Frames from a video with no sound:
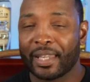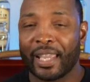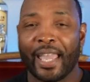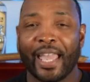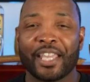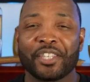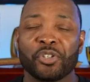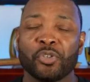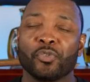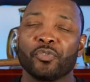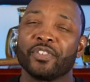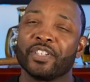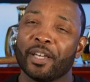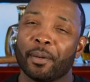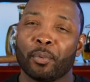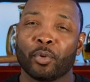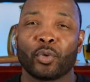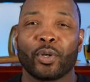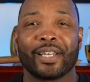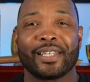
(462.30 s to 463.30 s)
and you've
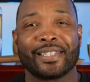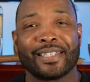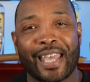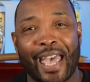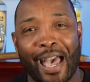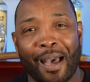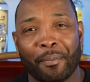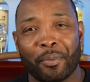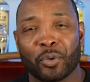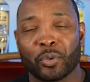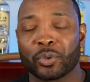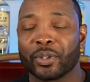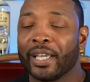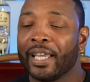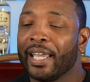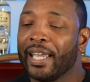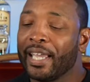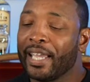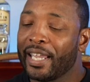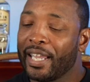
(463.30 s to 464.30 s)
dibbled and dabbled
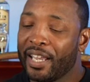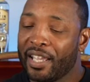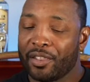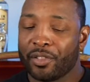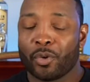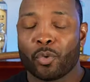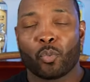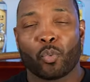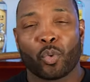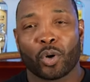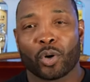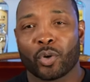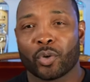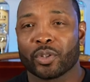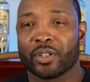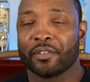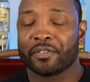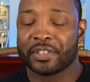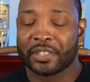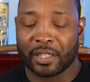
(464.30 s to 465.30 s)
in the
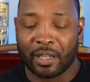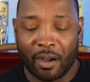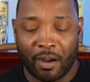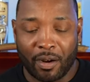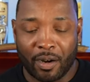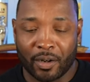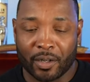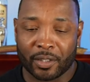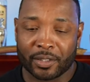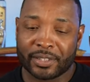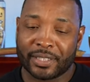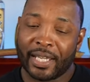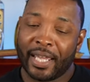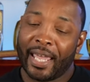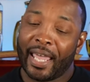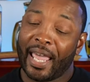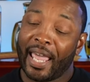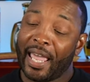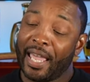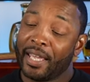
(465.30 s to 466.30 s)
world of cigars.
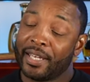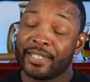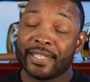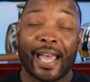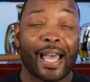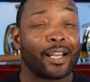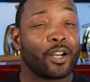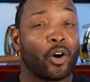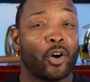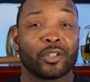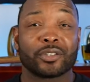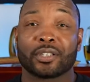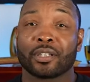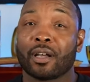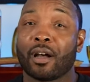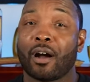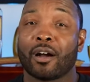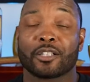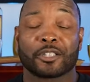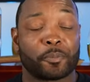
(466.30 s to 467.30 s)
And not all
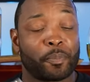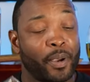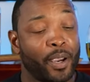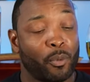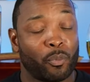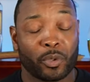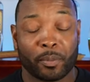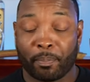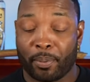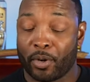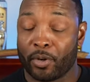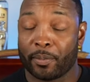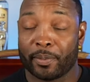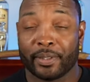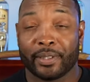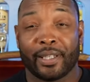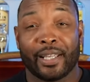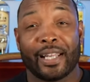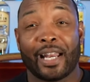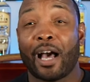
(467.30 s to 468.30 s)
cigars pair with
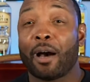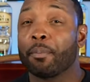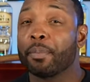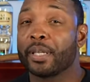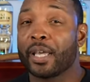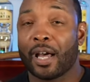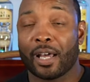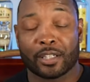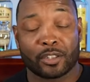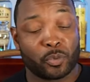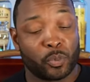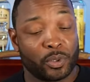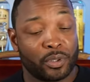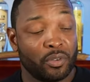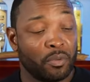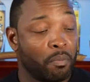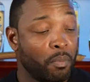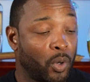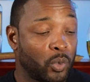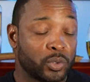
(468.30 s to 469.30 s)
bourbon. And I'll be honest with
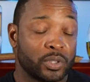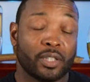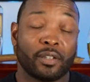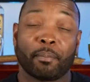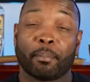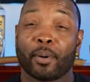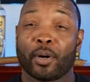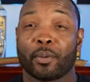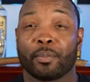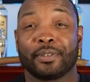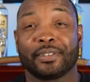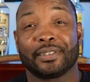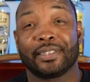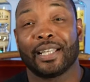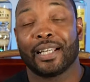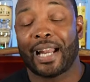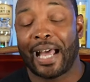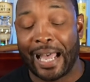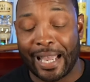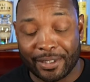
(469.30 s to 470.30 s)
you, most of the bourbons
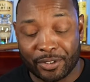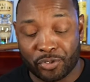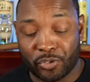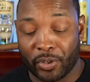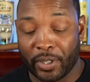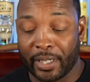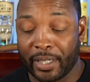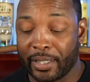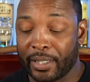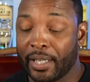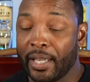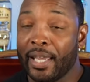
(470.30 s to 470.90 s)
that I drink,